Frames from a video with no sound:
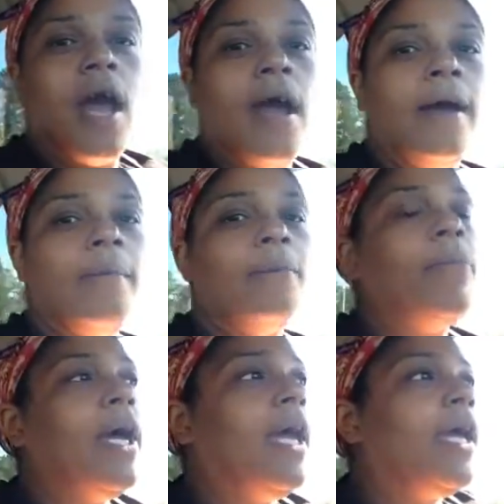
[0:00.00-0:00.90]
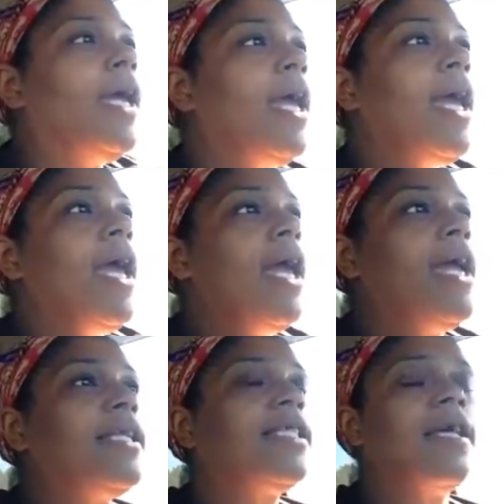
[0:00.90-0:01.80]
But
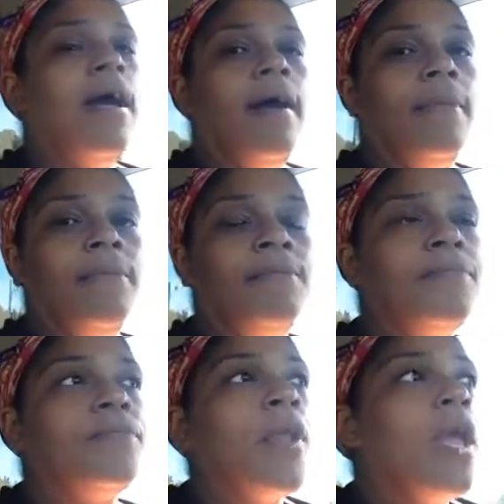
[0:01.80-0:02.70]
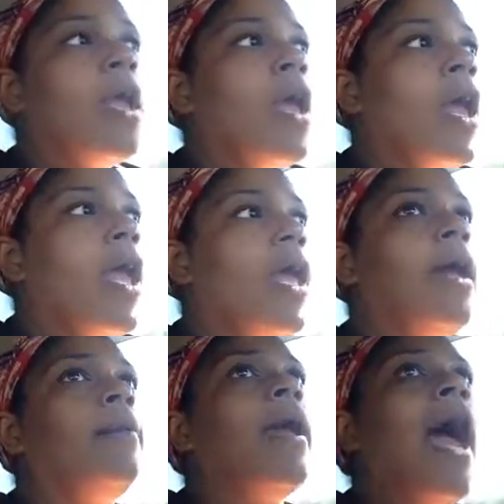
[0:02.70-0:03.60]
it's I
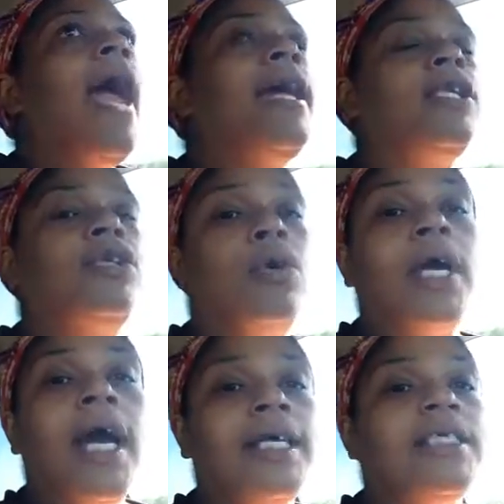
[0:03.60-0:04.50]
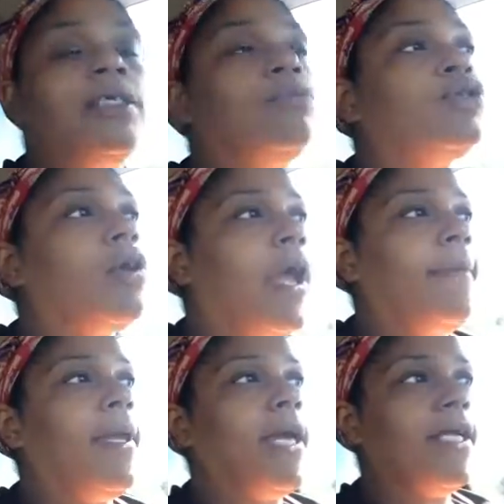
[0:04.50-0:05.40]
had to do a custom
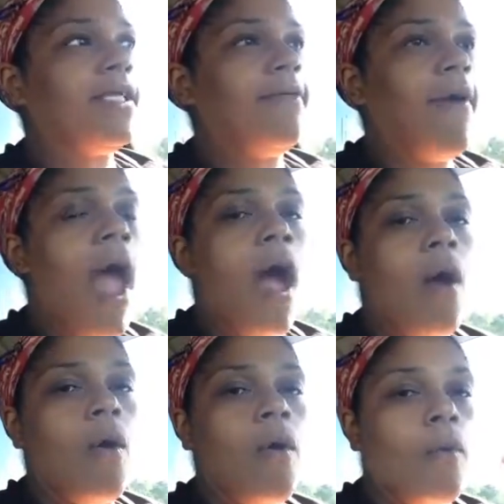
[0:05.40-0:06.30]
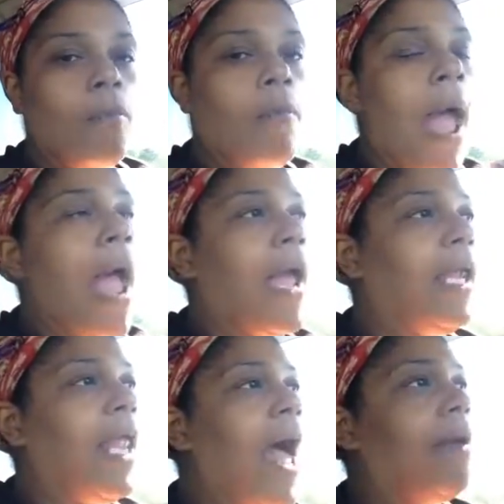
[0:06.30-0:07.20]
tray because of how my
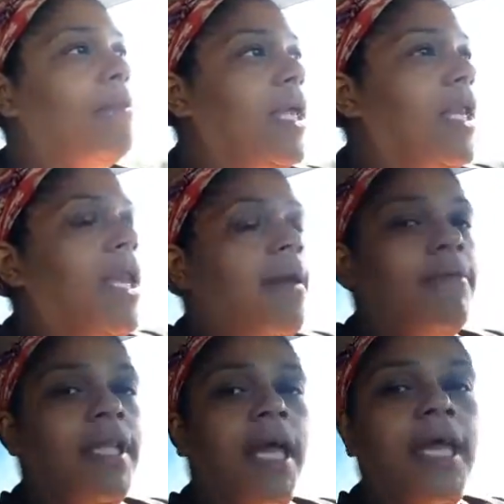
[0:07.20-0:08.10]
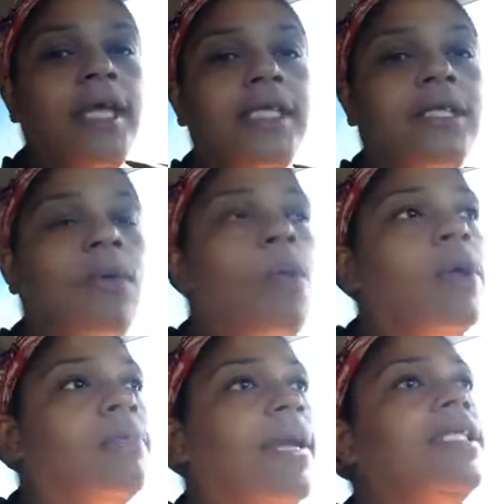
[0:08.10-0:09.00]
alignment and everything is
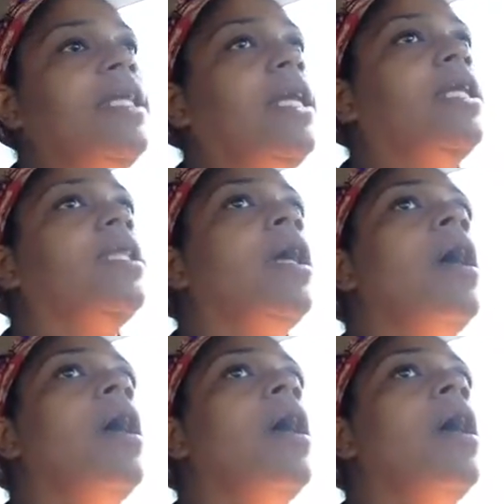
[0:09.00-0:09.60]
with my teeth.